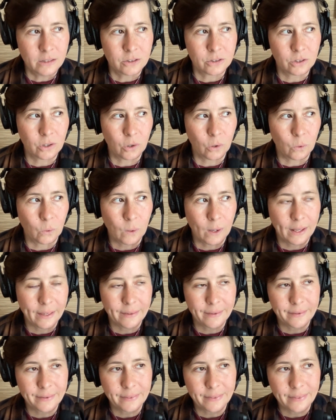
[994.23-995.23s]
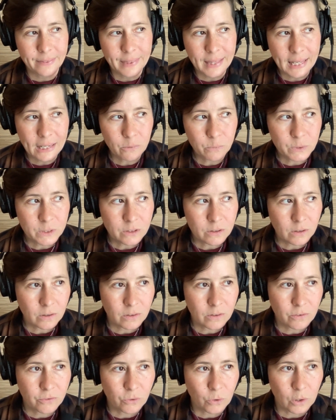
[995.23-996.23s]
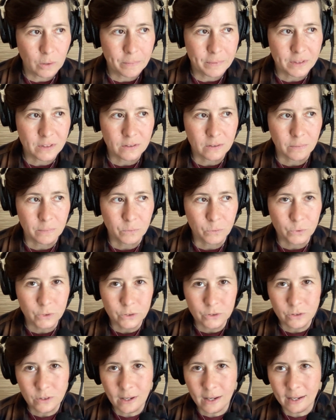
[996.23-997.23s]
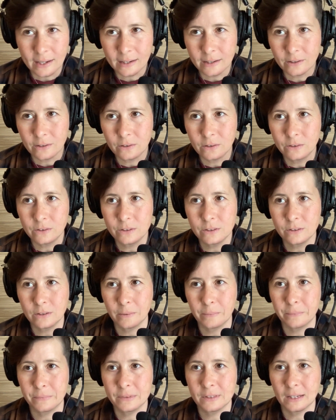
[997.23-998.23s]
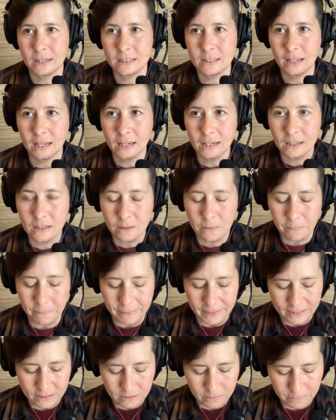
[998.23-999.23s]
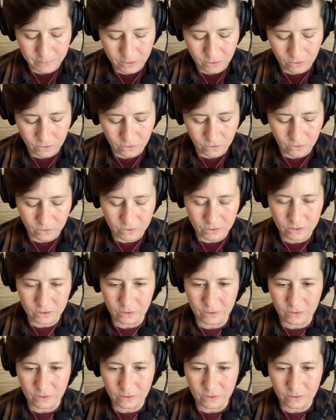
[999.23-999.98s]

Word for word: So then what started to form is some rutile, some titanium based minerals.